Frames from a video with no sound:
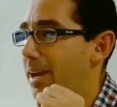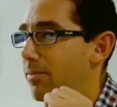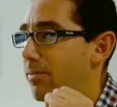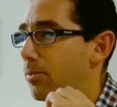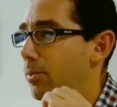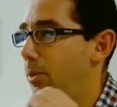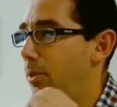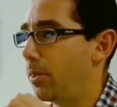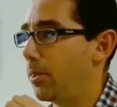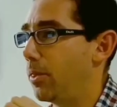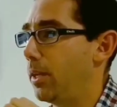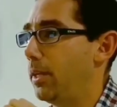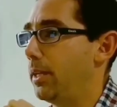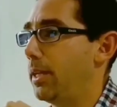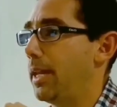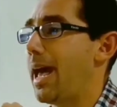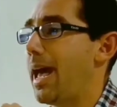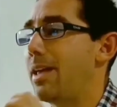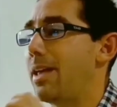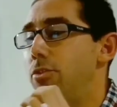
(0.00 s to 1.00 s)

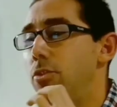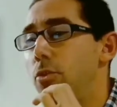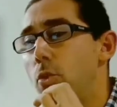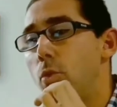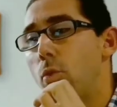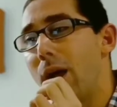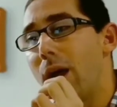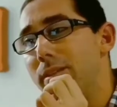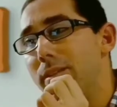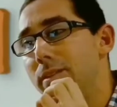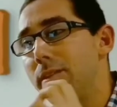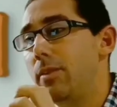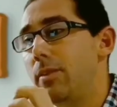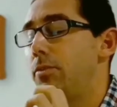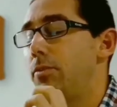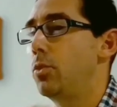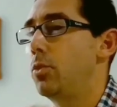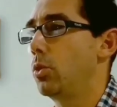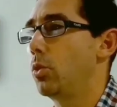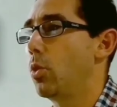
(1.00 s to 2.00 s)
everything and you
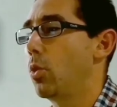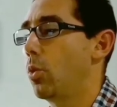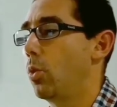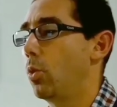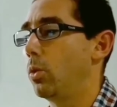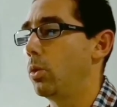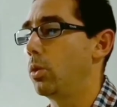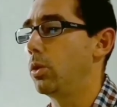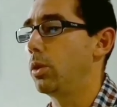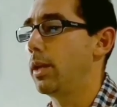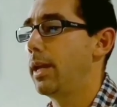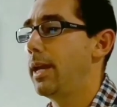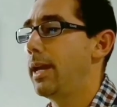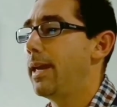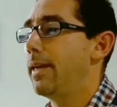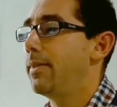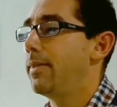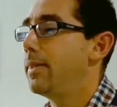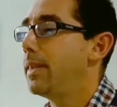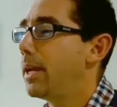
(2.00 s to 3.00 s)
achieve your goal,
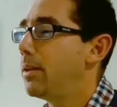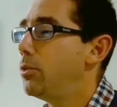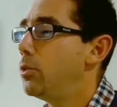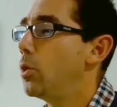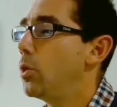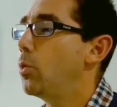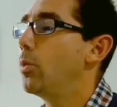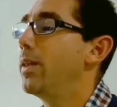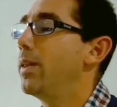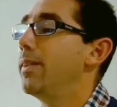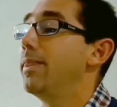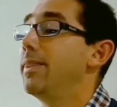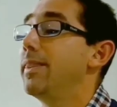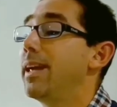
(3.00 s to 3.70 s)
then you will